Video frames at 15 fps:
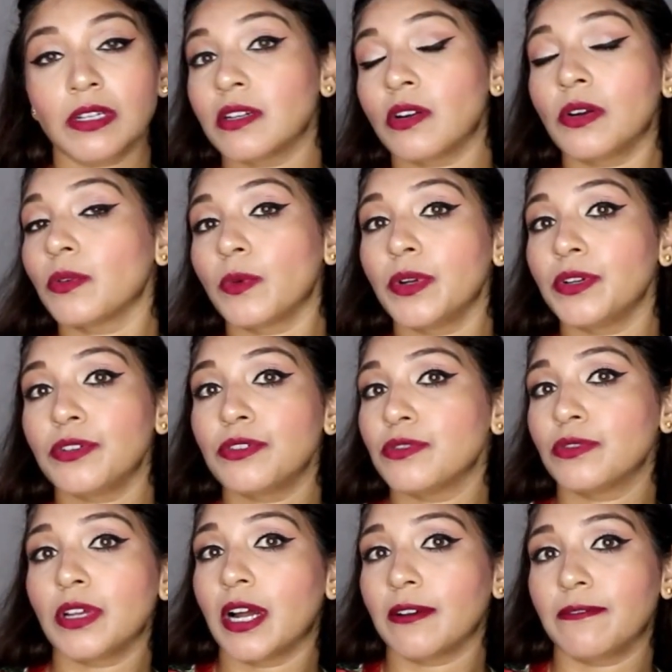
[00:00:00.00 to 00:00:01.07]
are not going to
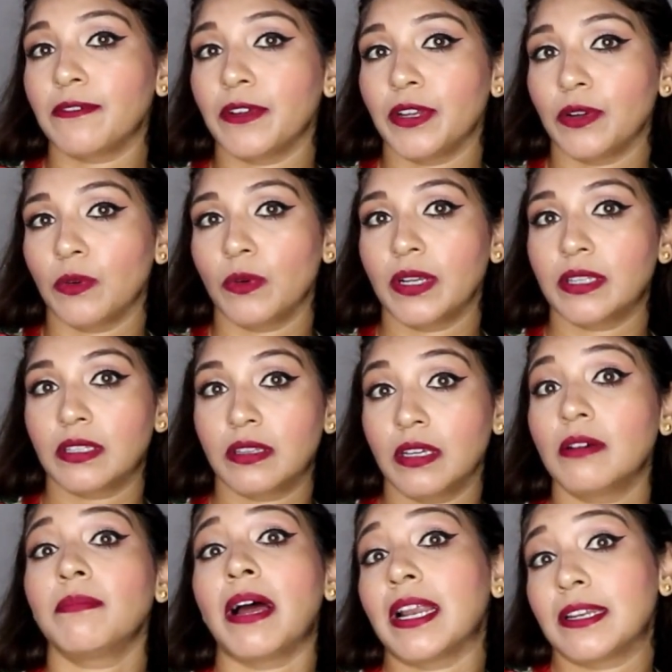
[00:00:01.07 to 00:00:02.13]
do that for you.
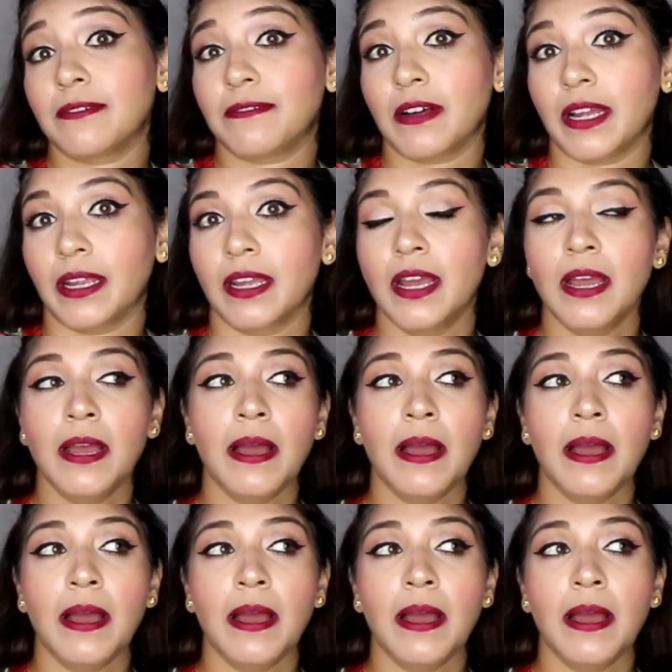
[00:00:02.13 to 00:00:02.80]
They're mattifying.